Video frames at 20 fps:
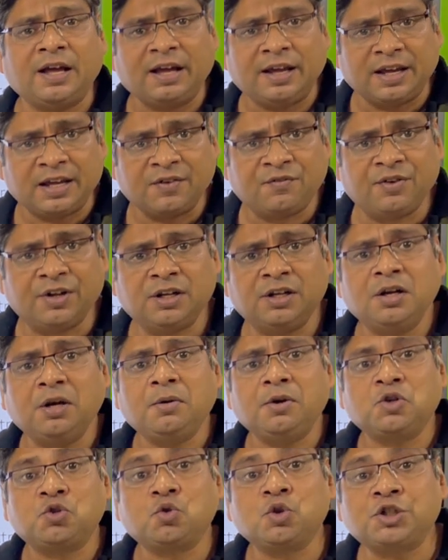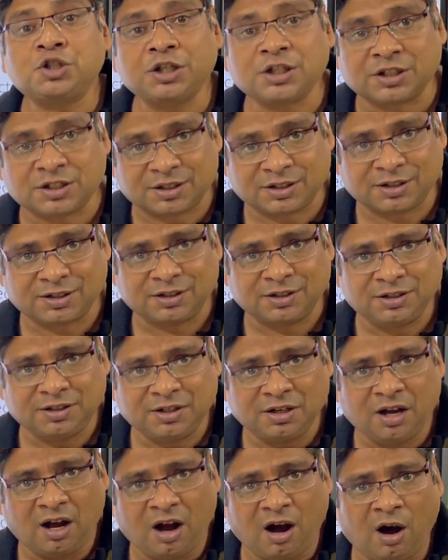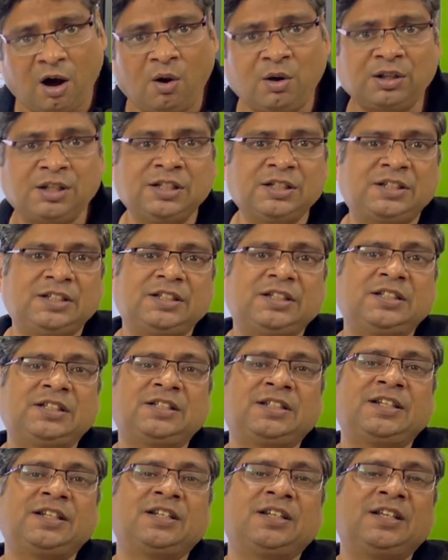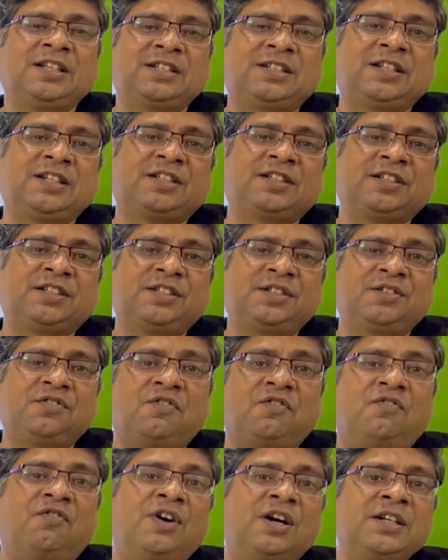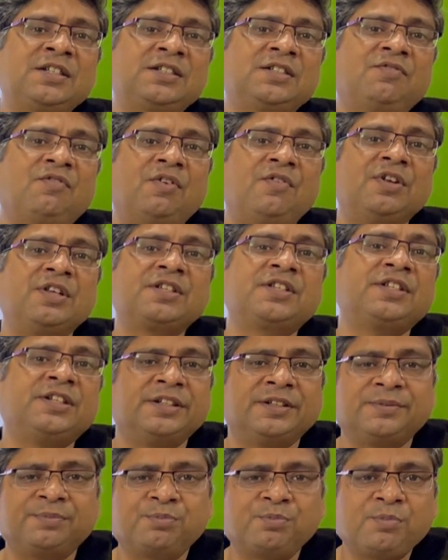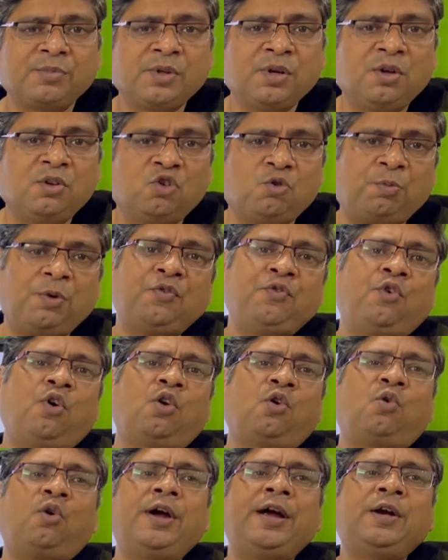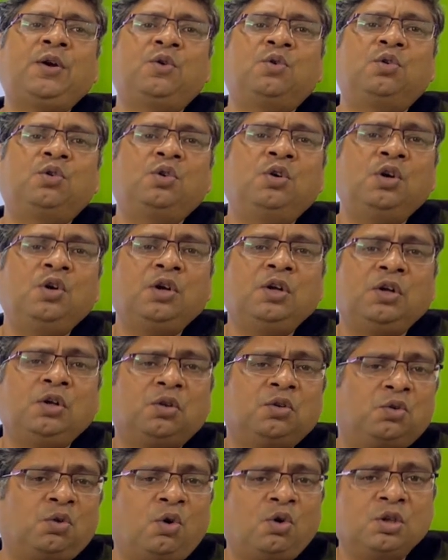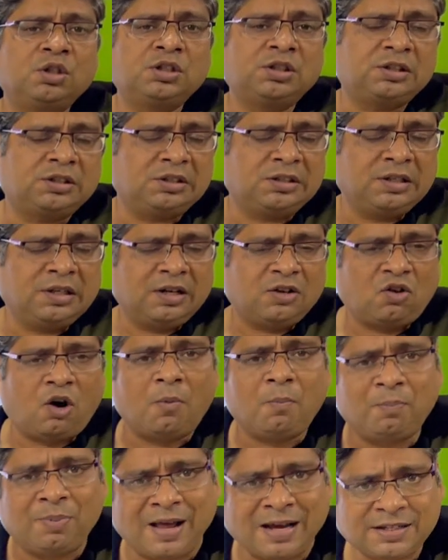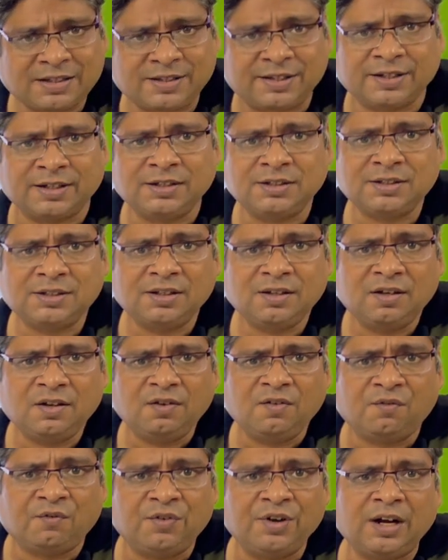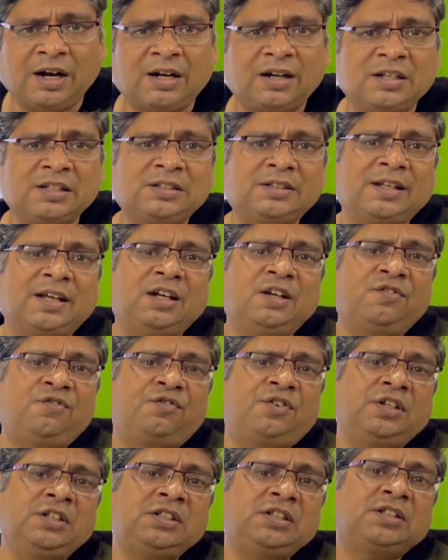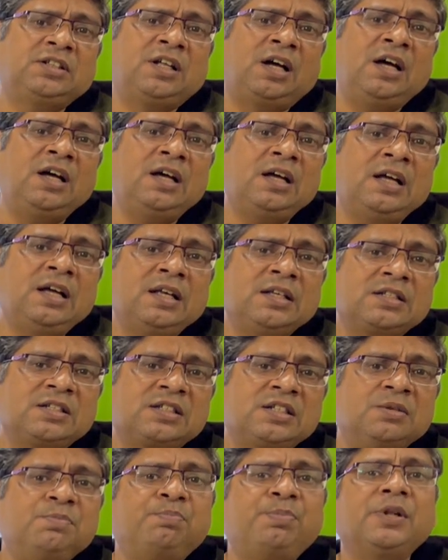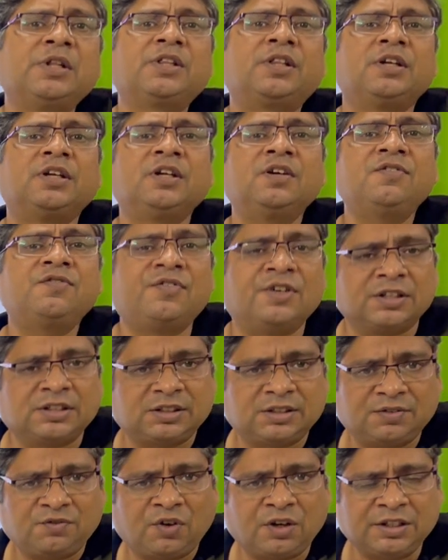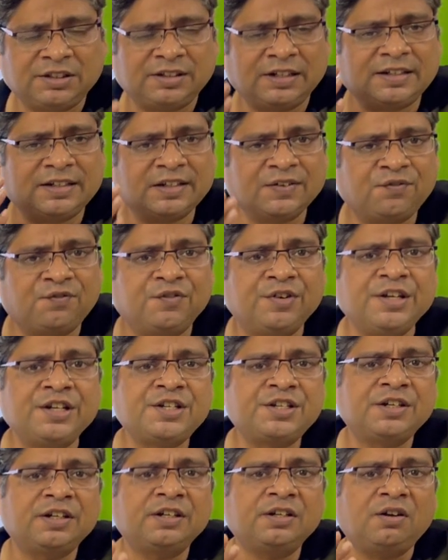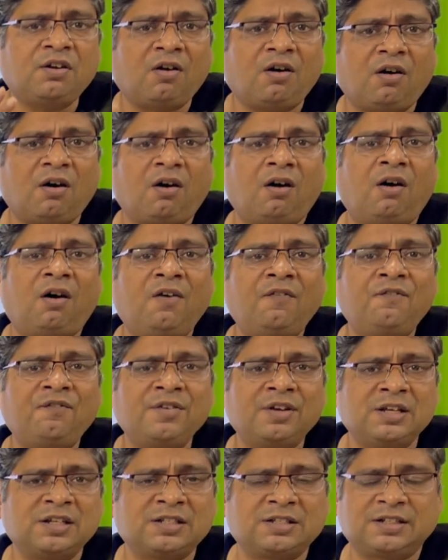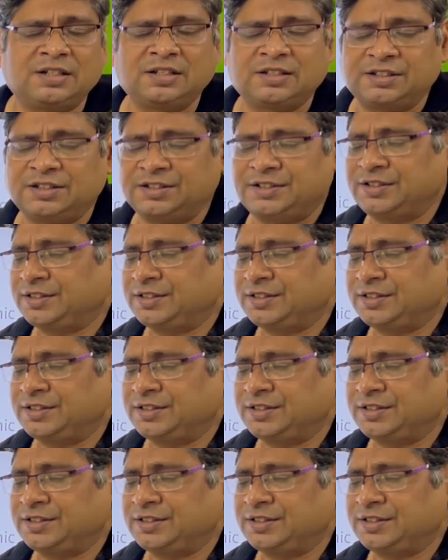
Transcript: even switches, how this hysteresis works, we will see. So before going to those complex things, we understand first the simple thing first. What is the definition of hysteresis?